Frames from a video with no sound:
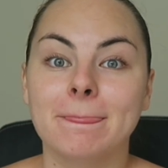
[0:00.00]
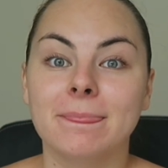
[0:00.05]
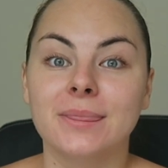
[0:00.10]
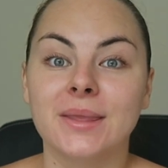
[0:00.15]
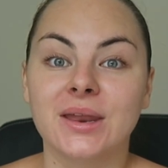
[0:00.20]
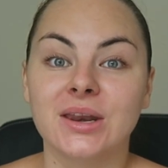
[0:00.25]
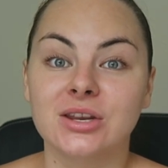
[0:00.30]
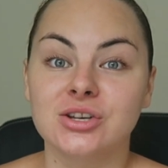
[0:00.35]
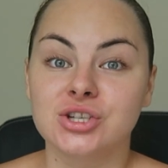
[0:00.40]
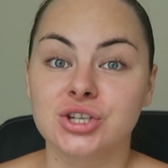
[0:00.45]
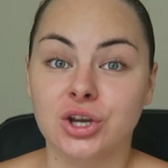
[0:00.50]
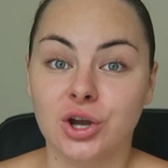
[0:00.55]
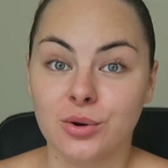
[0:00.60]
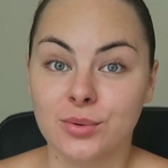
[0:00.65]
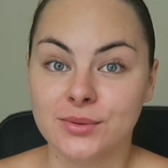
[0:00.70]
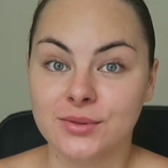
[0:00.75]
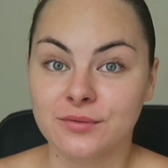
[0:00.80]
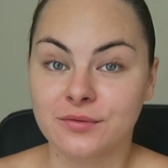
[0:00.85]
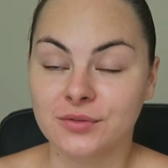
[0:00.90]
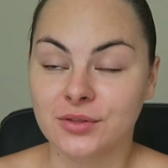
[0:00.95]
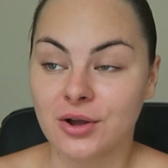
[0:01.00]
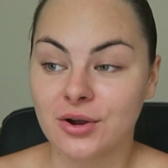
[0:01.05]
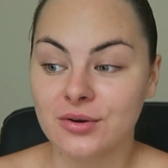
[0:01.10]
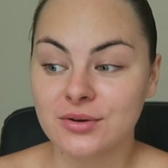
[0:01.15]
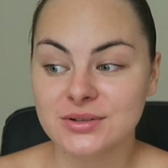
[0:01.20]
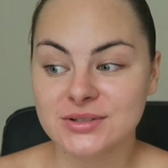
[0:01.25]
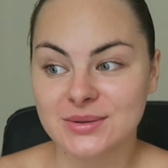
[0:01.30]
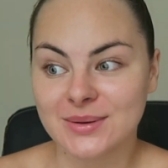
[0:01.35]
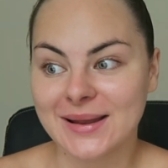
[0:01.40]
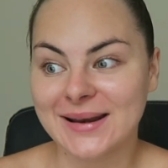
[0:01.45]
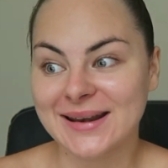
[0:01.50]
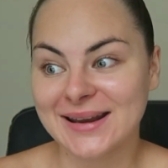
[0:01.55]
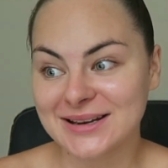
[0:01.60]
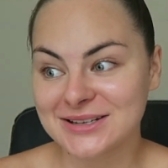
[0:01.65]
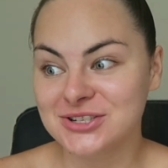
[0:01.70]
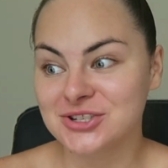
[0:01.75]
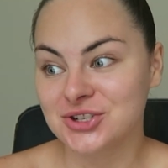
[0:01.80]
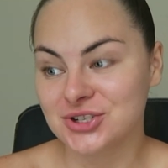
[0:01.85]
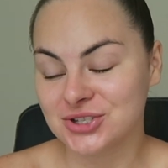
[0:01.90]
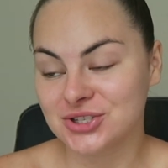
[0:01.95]
needing to go with the flow, so I
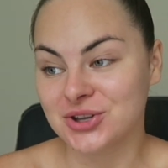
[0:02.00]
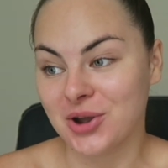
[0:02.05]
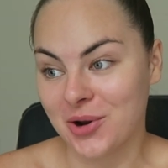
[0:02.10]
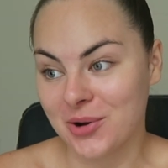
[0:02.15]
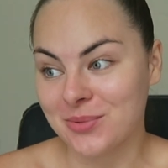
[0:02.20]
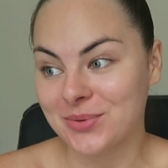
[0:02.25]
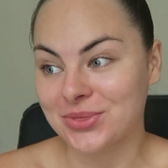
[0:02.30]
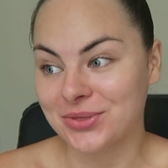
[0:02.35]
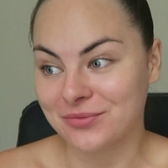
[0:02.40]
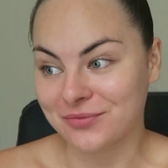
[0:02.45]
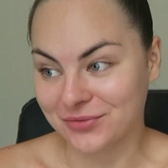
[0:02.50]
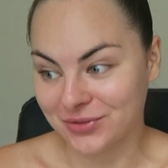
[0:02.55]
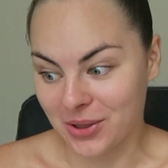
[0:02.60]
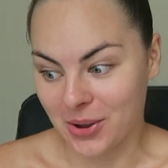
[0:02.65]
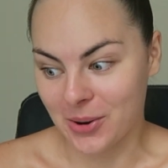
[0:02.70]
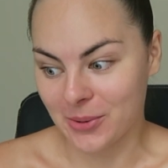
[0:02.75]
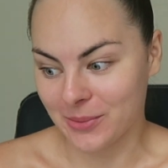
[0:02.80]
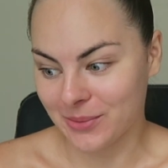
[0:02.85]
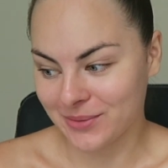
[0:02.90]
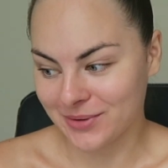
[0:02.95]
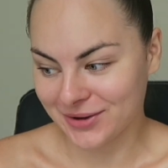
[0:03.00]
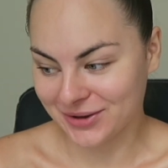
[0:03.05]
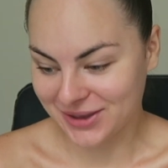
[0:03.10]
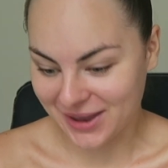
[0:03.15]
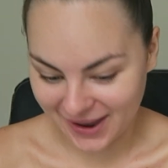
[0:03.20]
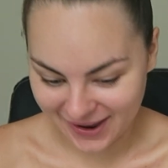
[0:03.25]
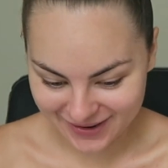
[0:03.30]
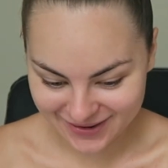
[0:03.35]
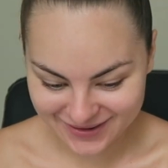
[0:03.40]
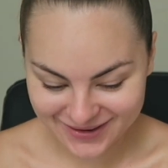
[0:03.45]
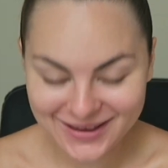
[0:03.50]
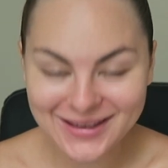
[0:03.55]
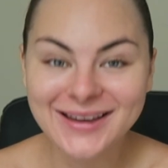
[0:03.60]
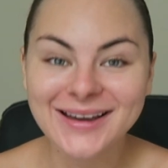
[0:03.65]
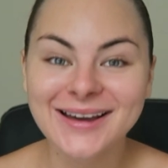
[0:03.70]
need to just go with the flow, okay?